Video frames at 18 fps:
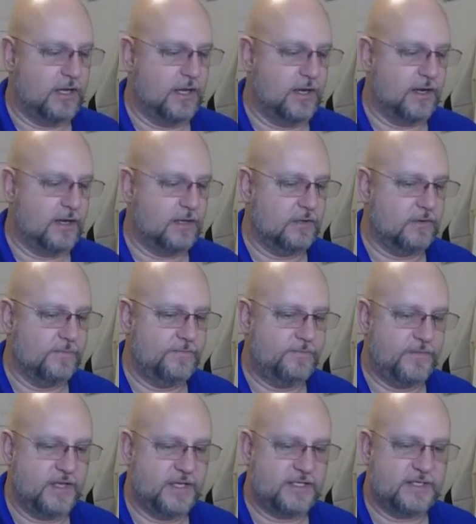You know,
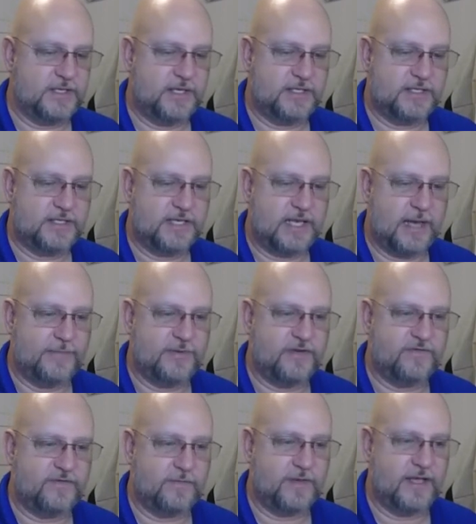it stops
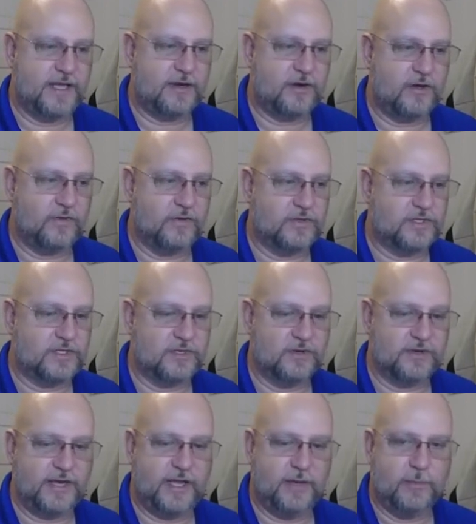you from getting all those
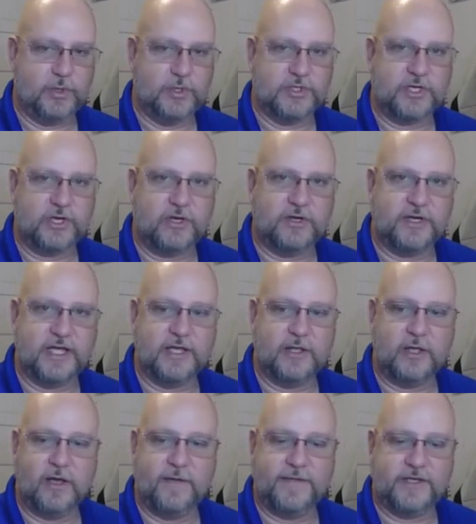little nibbles all day
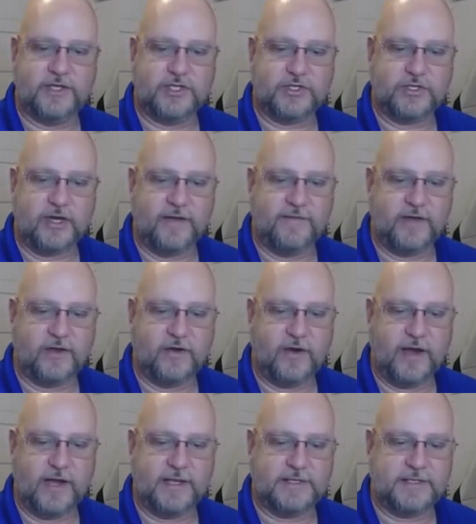long that just drive you
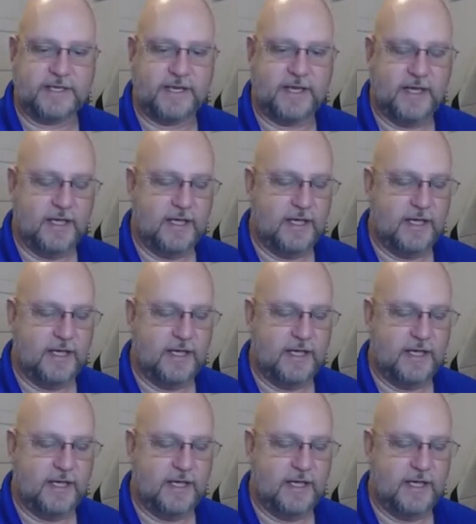crazy.